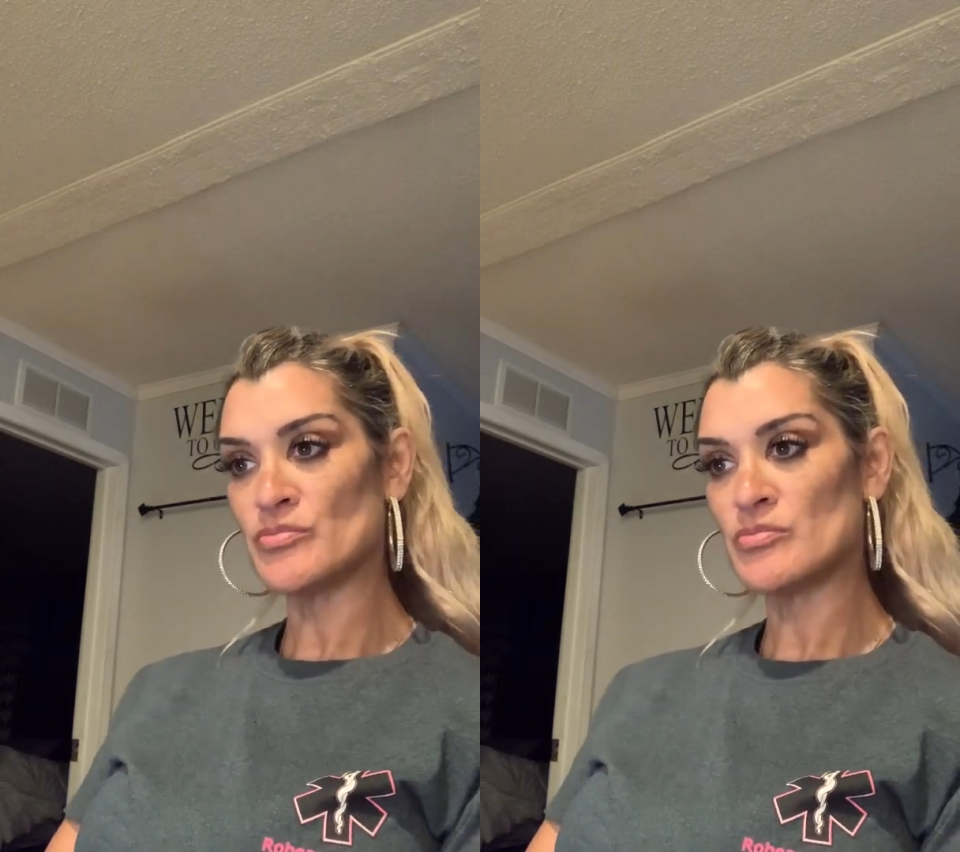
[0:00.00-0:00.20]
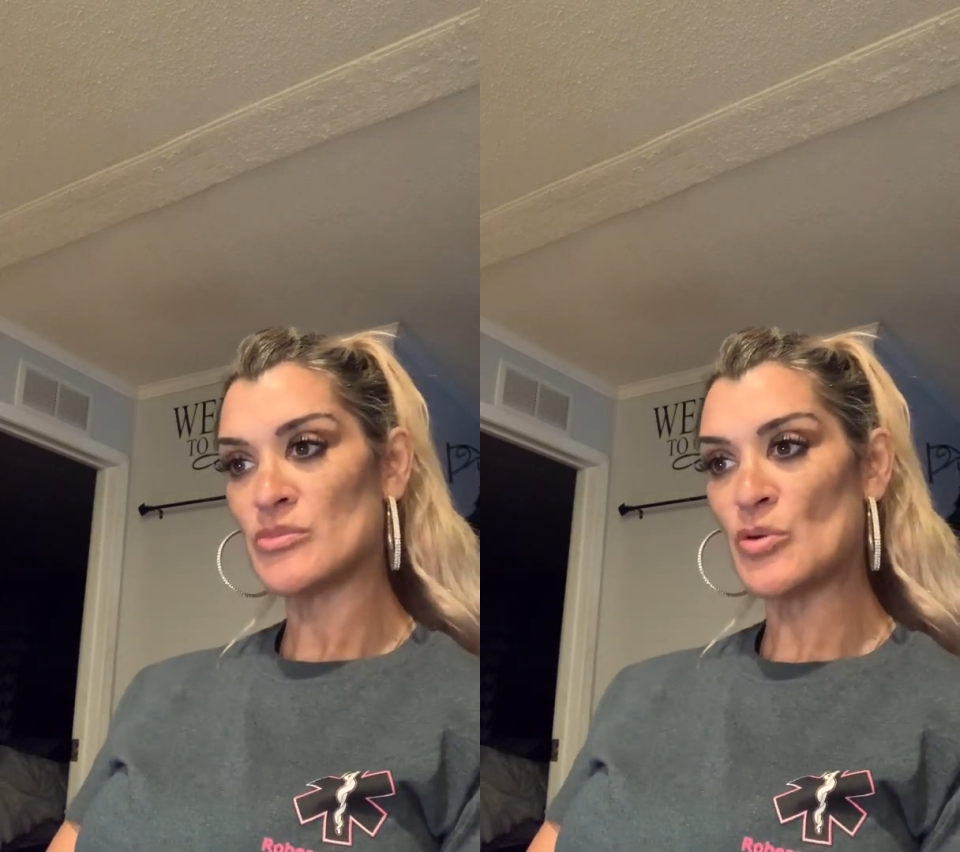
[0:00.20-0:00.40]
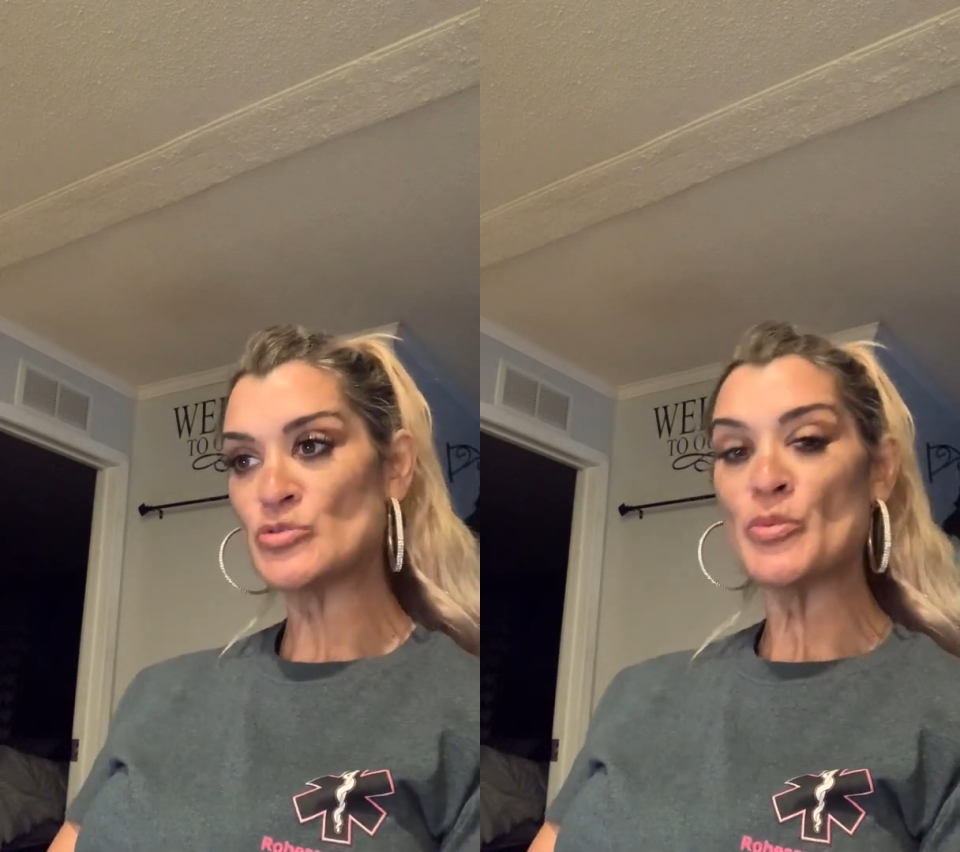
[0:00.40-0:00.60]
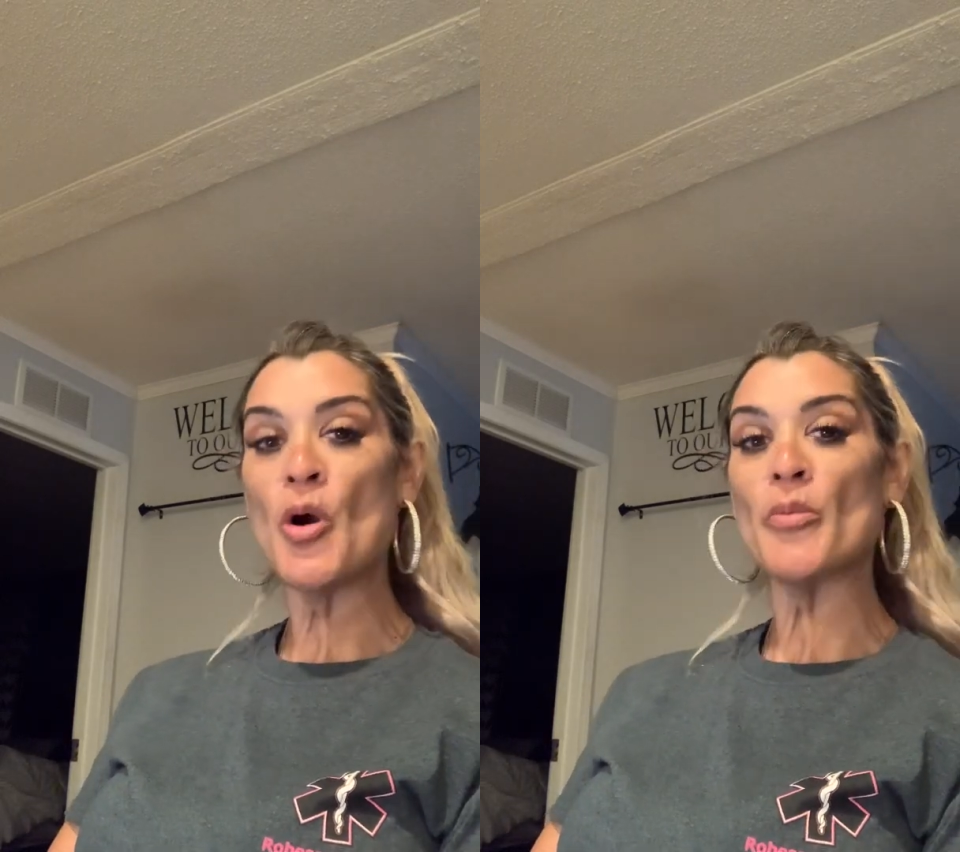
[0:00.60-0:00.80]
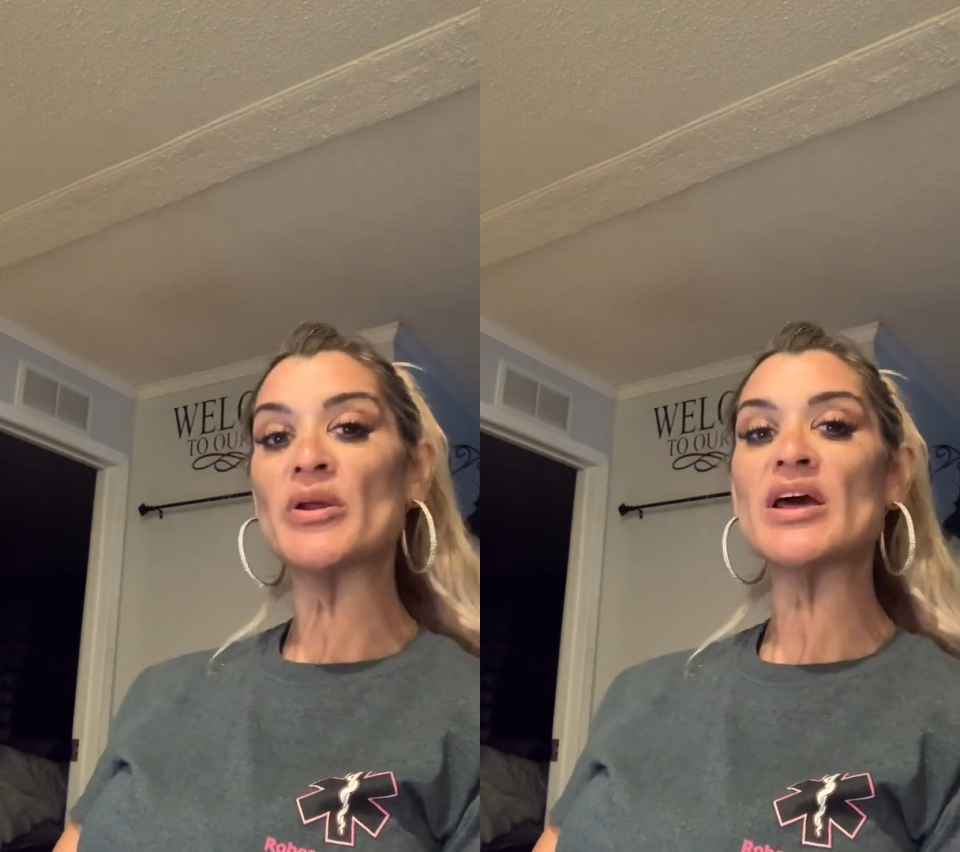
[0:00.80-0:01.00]
the
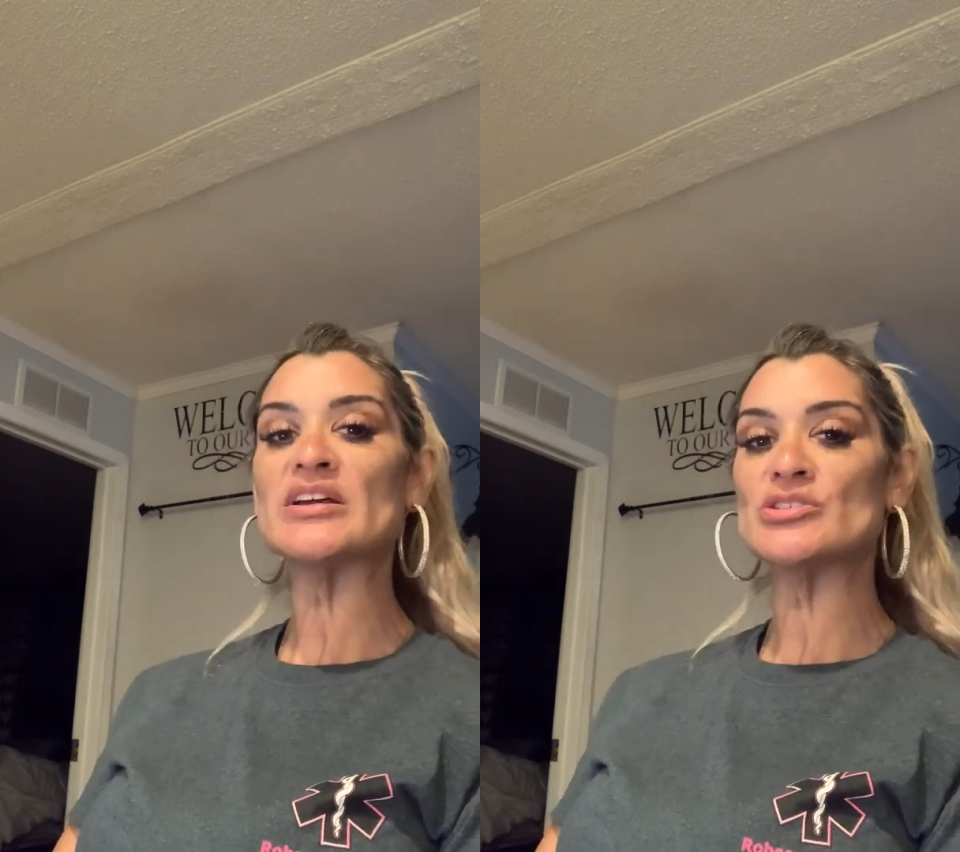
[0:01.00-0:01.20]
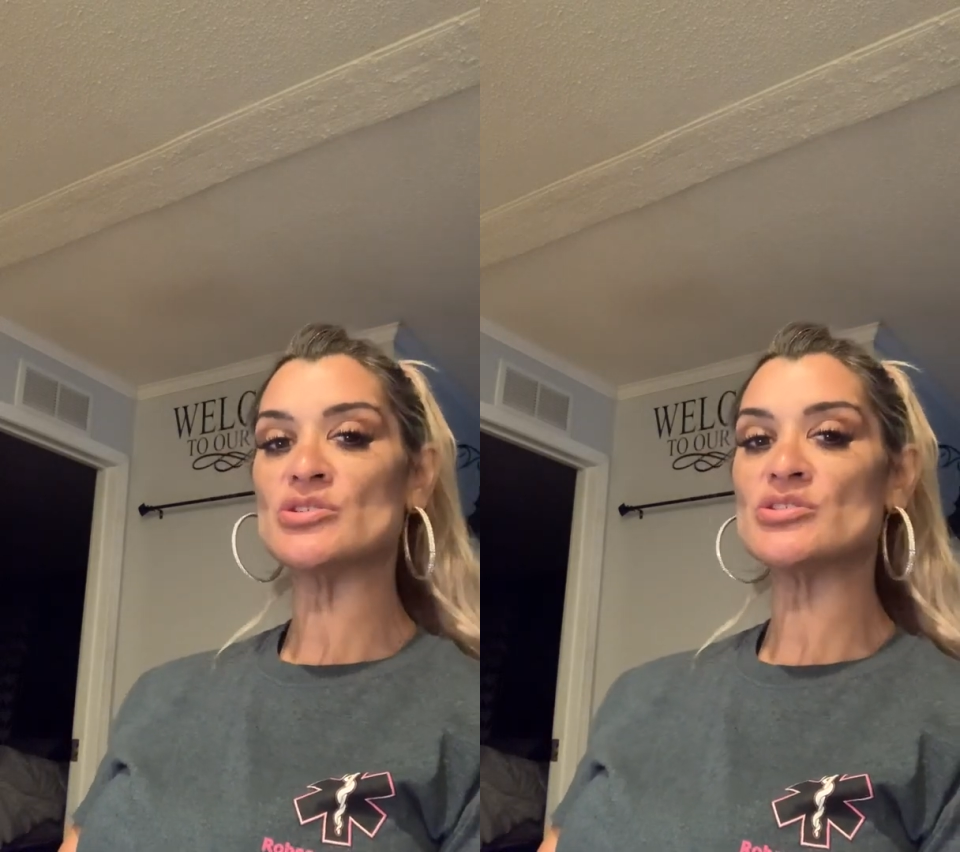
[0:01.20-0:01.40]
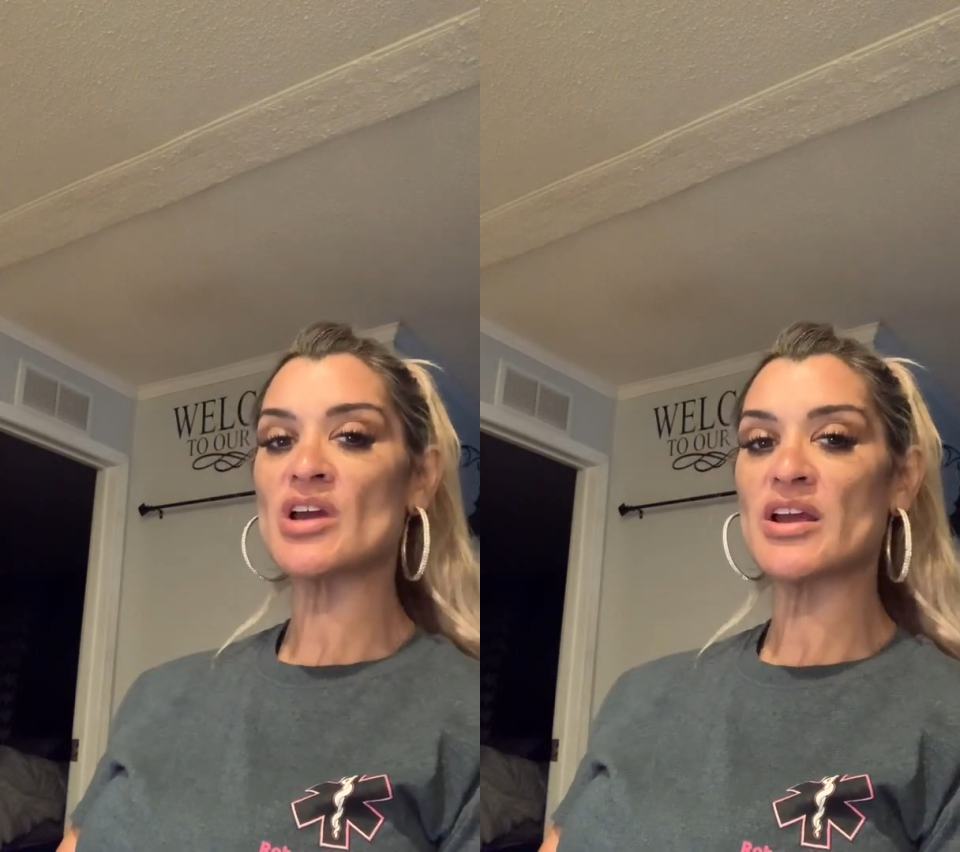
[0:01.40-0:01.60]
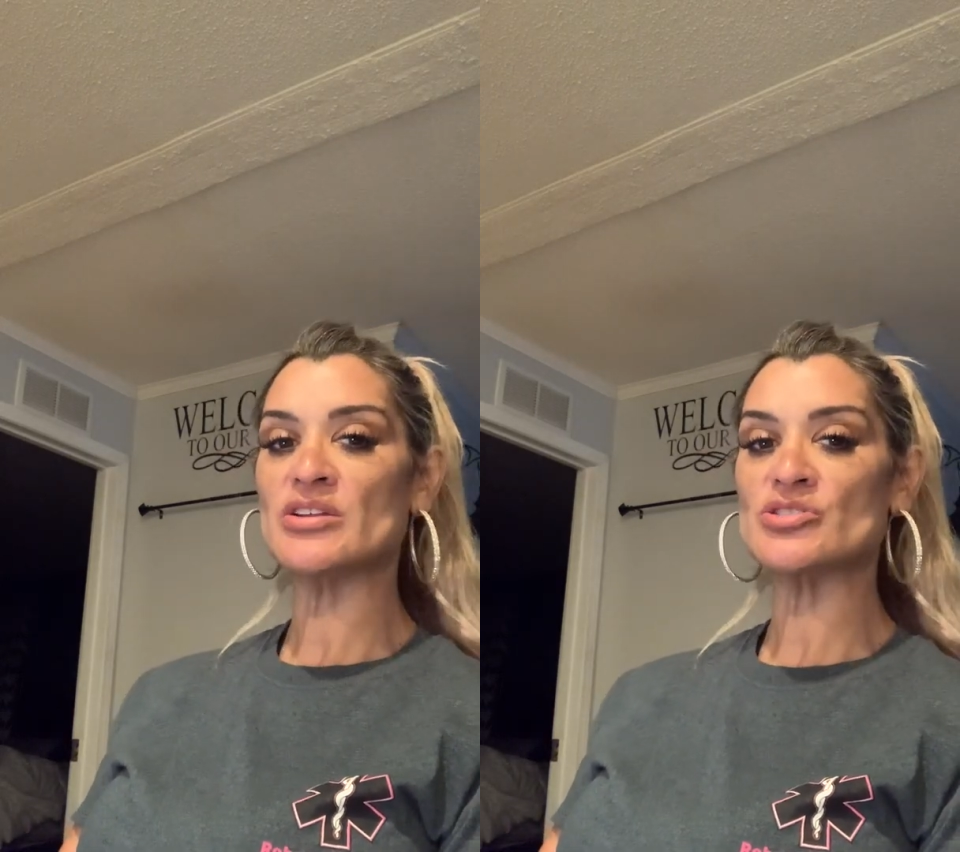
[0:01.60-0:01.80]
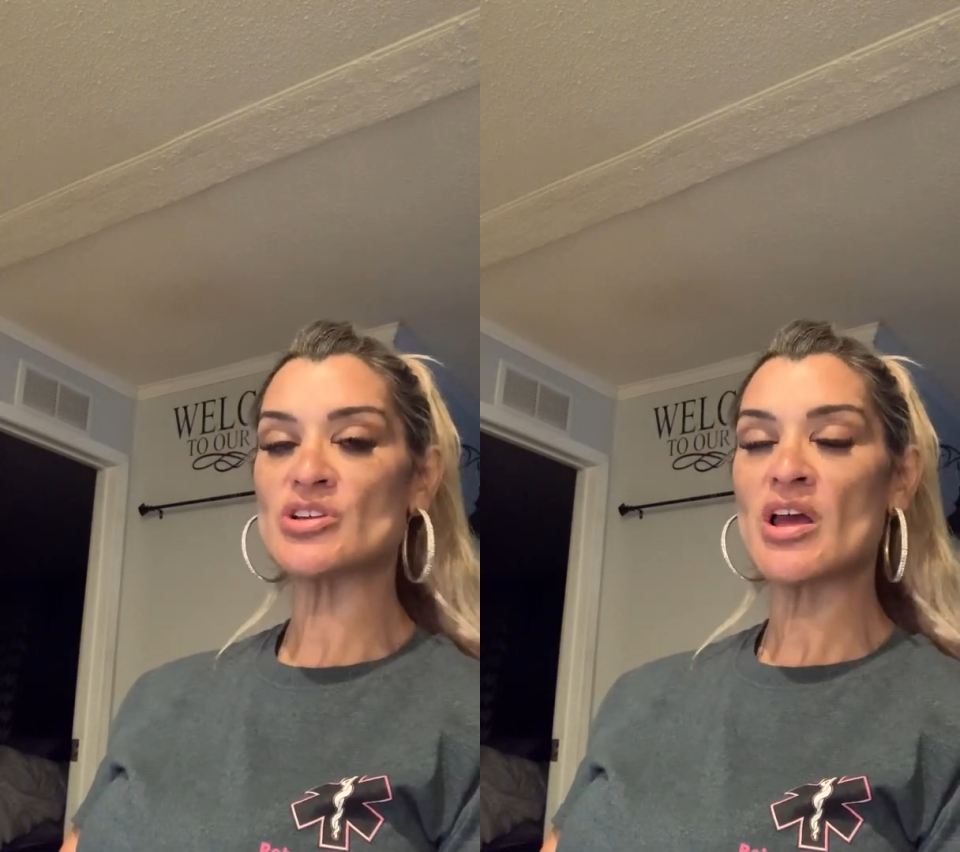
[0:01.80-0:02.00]
department had to
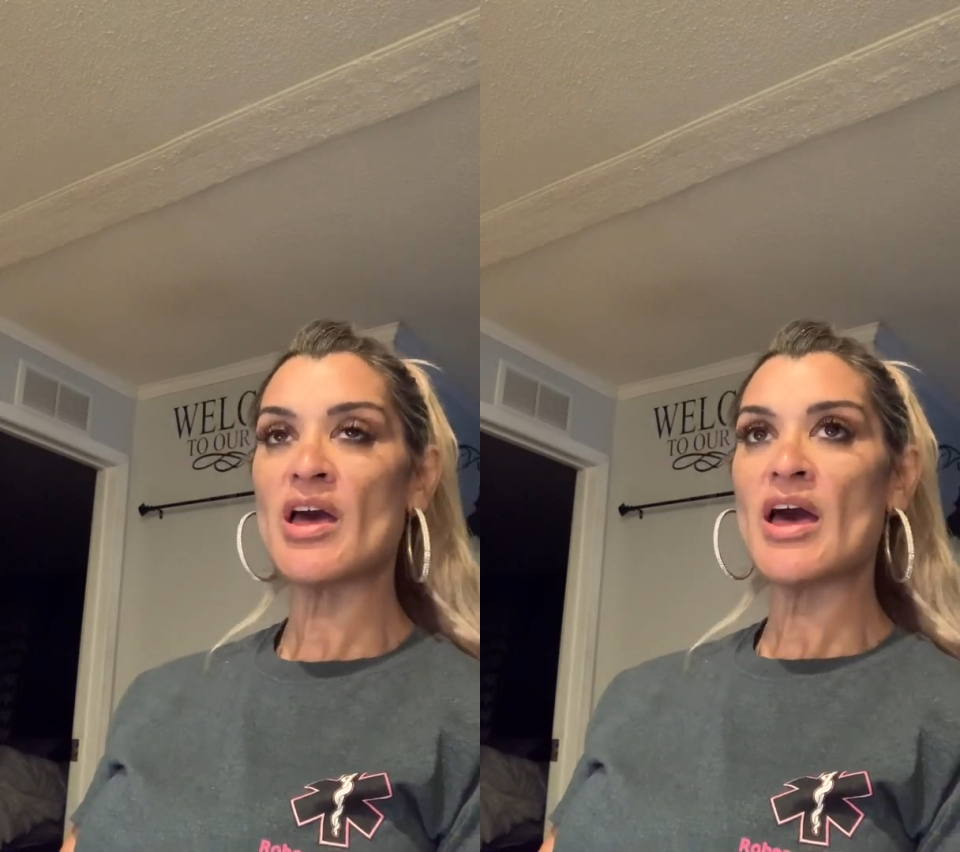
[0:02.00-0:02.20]
change